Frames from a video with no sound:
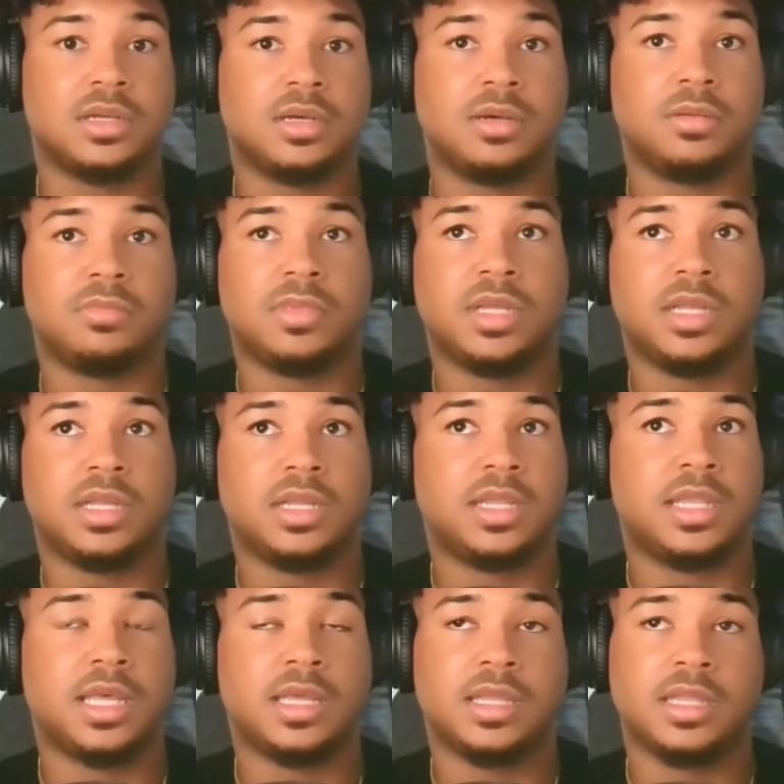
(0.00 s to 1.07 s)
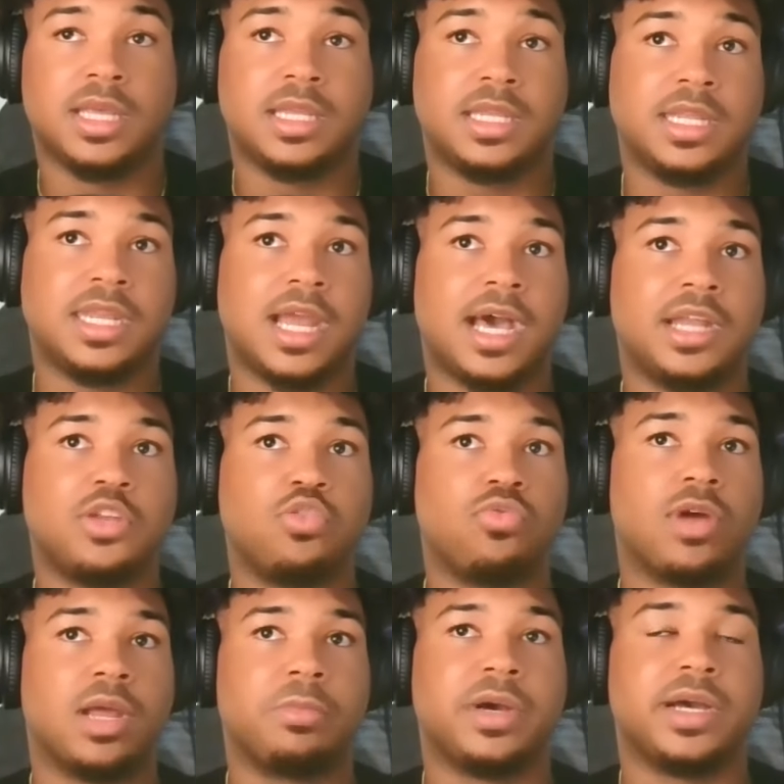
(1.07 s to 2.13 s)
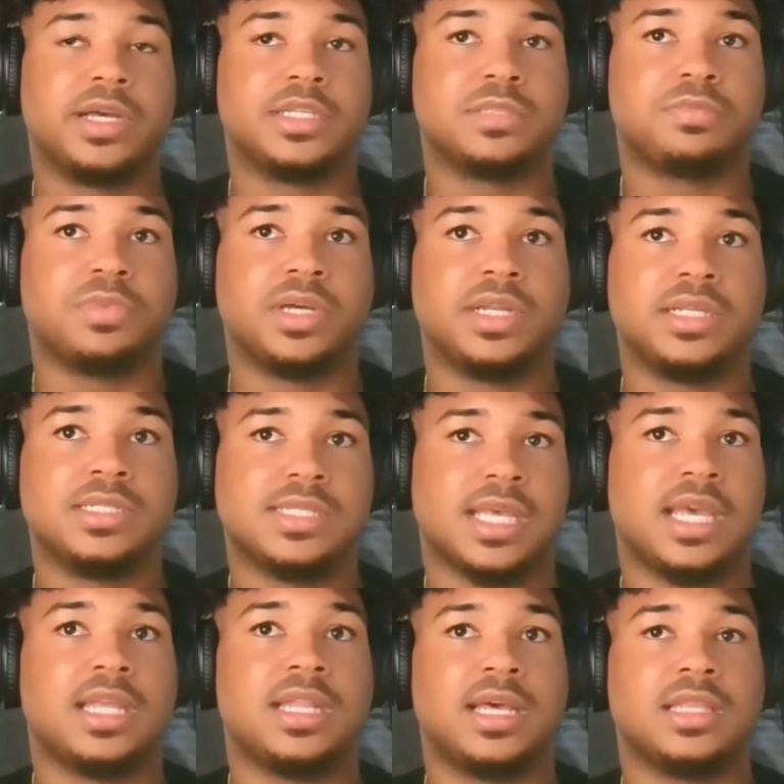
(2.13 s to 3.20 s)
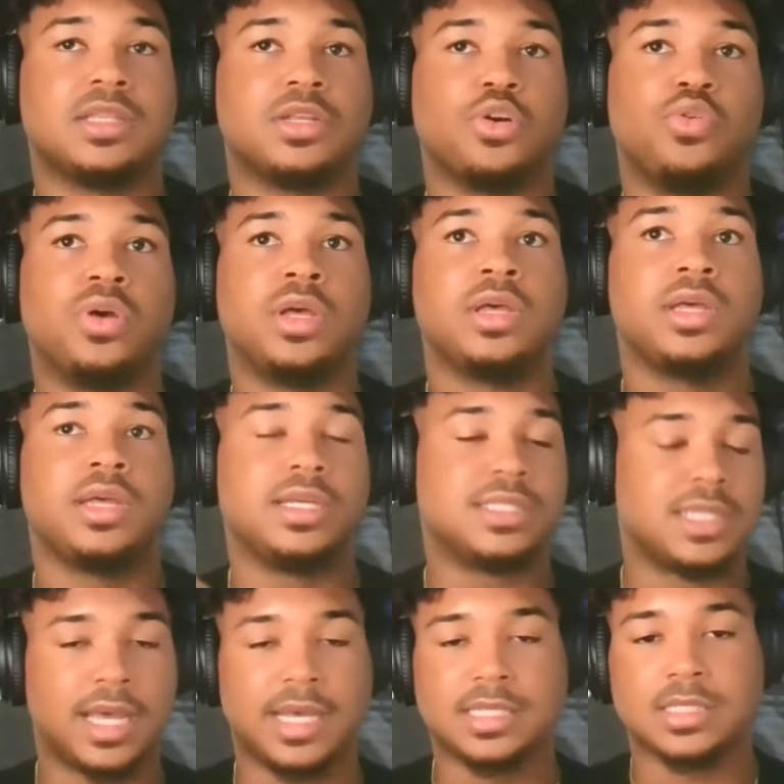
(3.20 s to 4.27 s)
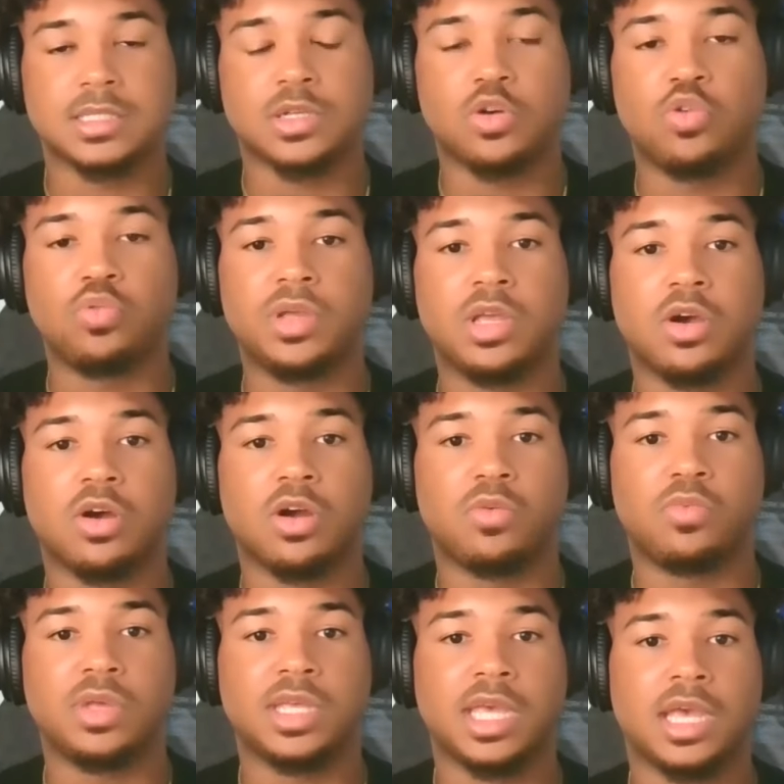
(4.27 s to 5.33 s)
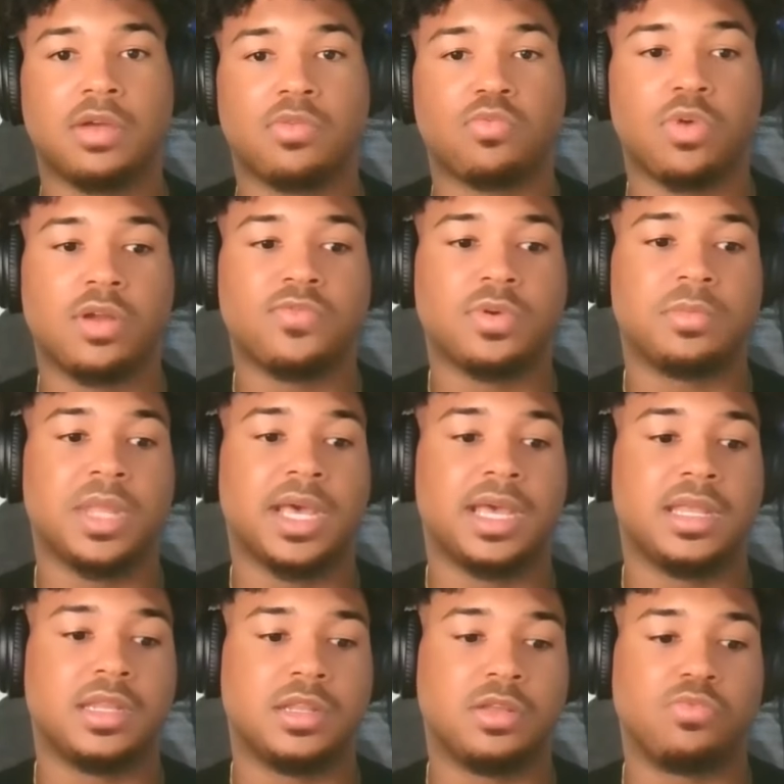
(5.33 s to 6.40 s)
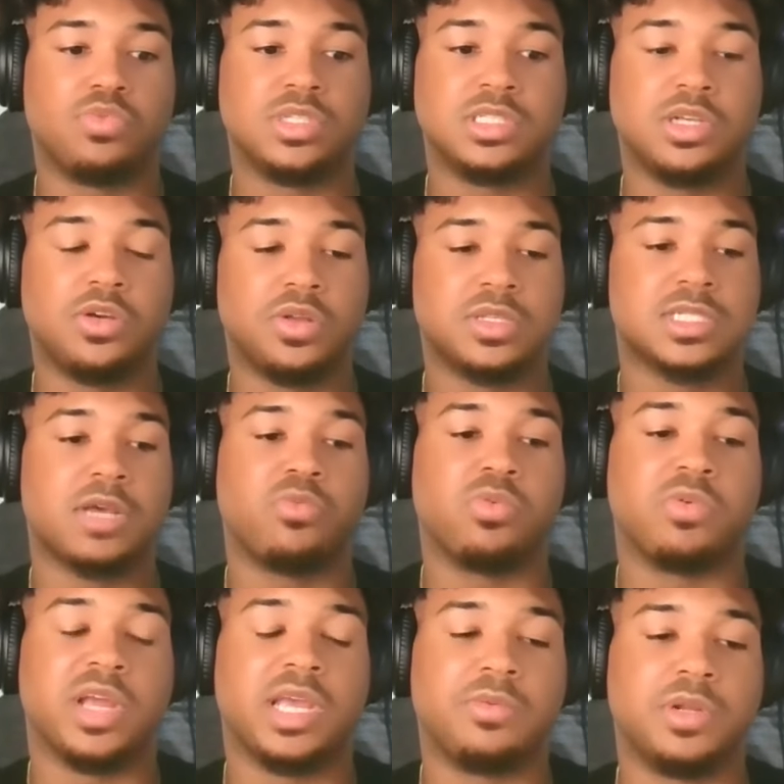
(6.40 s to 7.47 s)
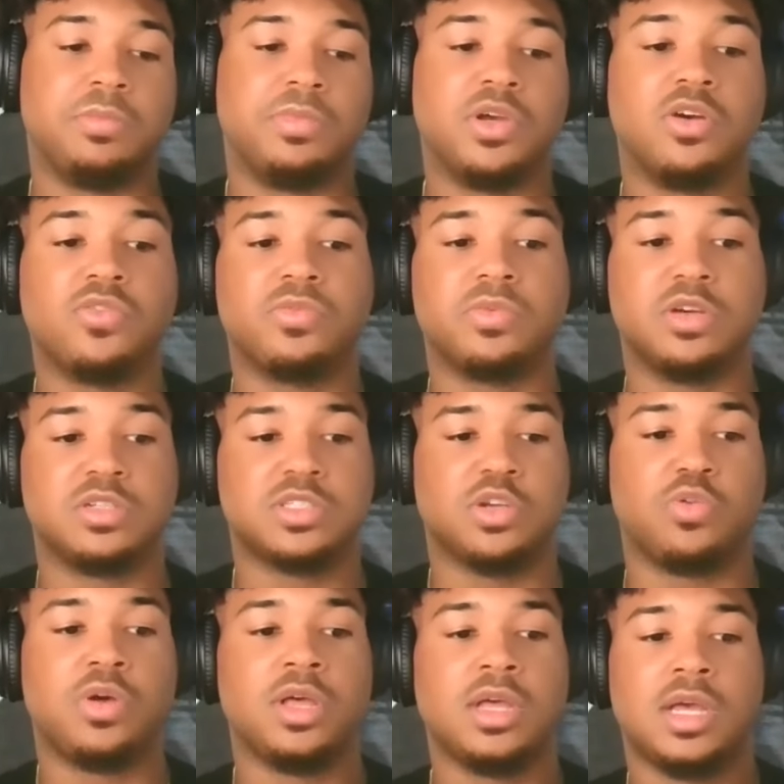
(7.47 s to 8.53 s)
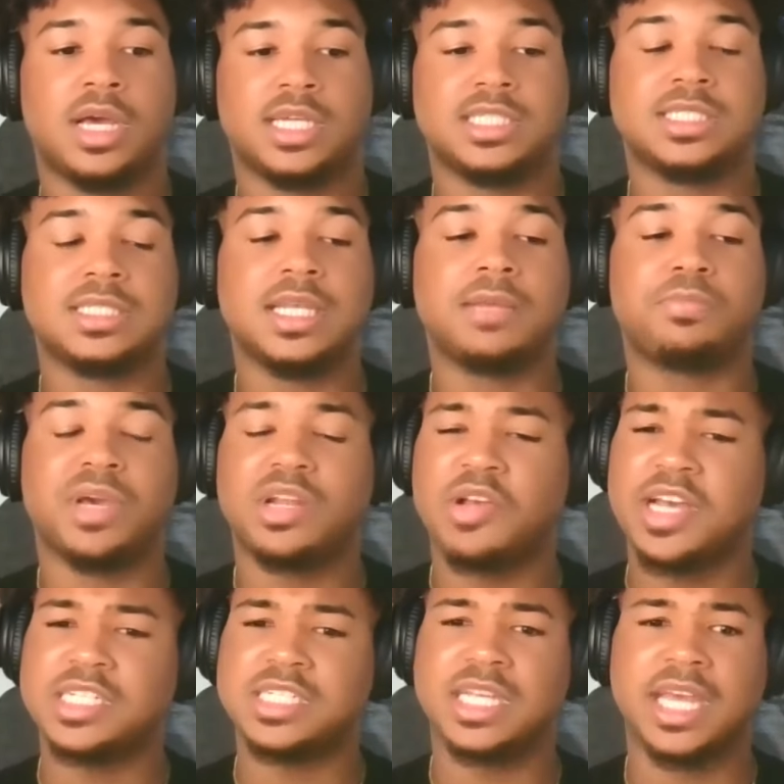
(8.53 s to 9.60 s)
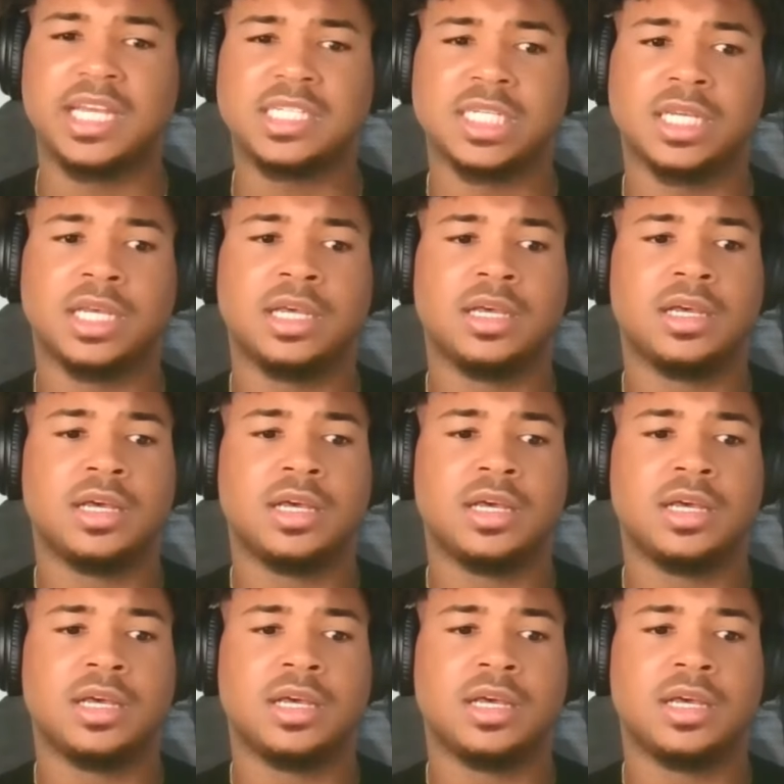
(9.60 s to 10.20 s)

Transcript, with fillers: Um, and they, they did not do right by us. But in saying that, though, it's the essence of who we are and we can't run from that and the resilience that we were able to build from those. So I just think better education